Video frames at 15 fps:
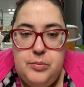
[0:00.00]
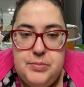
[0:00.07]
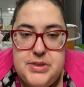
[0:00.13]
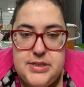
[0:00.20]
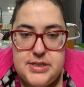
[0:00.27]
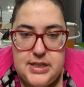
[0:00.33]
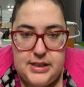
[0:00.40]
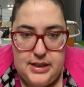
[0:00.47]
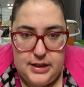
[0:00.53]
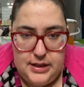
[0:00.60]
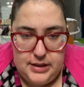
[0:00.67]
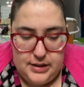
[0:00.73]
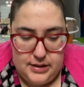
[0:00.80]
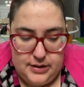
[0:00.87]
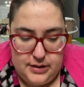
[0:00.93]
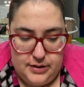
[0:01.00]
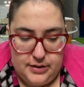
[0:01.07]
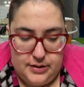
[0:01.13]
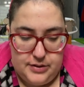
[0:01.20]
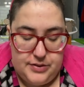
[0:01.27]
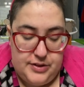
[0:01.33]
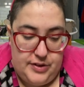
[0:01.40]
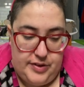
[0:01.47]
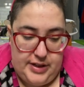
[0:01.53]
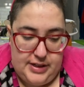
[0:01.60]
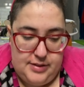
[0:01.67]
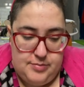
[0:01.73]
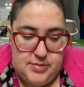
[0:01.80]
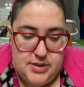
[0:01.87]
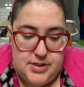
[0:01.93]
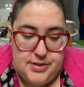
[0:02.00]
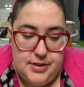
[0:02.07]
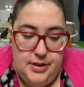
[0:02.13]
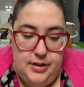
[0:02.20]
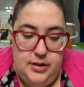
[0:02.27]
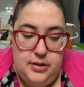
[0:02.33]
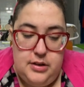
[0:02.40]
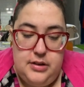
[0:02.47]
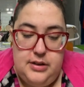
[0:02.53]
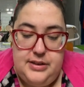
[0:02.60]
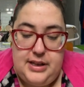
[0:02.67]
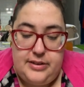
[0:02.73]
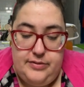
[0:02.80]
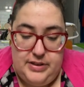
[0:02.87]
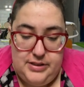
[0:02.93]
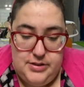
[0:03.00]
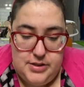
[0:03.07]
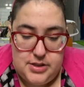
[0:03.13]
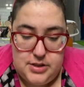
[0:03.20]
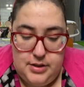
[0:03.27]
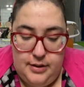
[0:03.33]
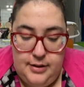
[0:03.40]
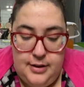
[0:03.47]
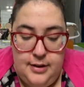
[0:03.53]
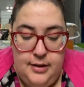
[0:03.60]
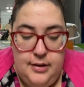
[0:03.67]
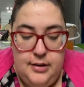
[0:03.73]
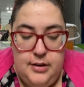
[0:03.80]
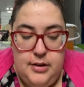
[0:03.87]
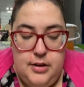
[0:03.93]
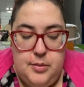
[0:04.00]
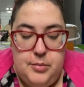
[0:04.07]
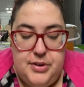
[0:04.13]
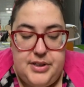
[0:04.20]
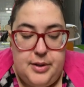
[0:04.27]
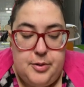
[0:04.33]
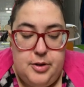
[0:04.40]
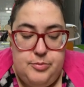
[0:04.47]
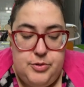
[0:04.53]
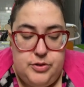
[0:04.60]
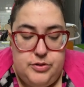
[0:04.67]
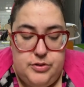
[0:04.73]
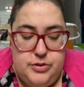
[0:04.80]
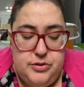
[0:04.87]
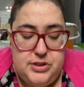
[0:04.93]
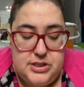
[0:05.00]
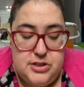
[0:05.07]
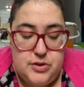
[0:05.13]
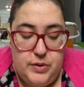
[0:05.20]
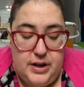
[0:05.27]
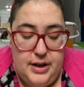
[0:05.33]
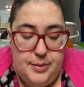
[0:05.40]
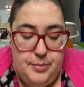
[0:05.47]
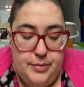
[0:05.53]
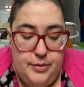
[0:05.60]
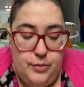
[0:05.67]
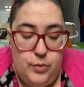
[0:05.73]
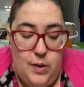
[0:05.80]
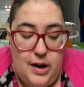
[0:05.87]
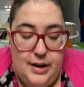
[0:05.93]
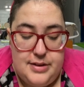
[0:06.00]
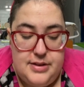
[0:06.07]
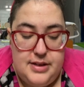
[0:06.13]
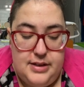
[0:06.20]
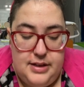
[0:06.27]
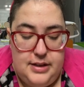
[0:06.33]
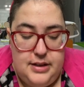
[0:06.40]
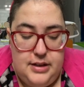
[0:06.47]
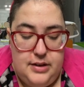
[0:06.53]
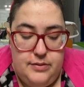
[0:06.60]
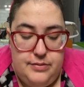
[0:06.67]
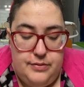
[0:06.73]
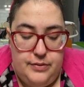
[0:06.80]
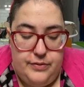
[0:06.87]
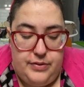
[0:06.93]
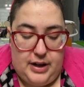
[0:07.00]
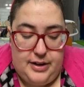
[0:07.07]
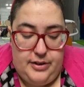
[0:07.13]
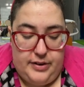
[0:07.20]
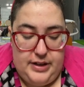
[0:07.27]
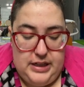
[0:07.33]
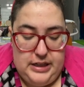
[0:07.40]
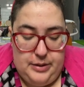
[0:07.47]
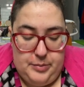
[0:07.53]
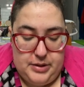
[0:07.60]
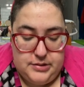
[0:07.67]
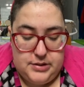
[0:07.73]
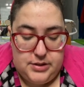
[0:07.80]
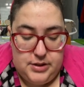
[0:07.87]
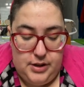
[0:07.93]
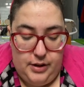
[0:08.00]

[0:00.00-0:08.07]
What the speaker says: be seeing the names in advance, but I'm gonna describe why the fire element.